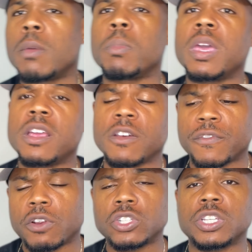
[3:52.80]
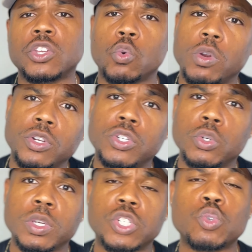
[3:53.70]
man, the first thing you want to do
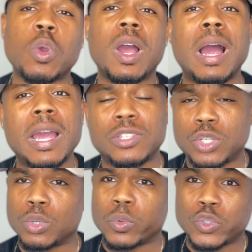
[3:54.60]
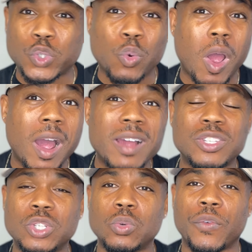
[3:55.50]
is
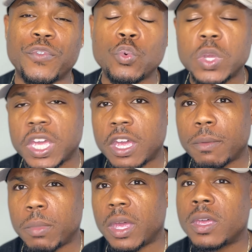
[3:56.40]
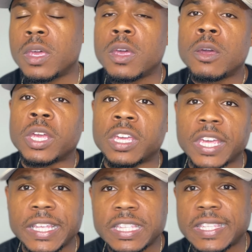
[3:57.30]
if you can, man,
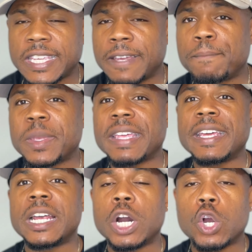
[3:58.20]
get them in a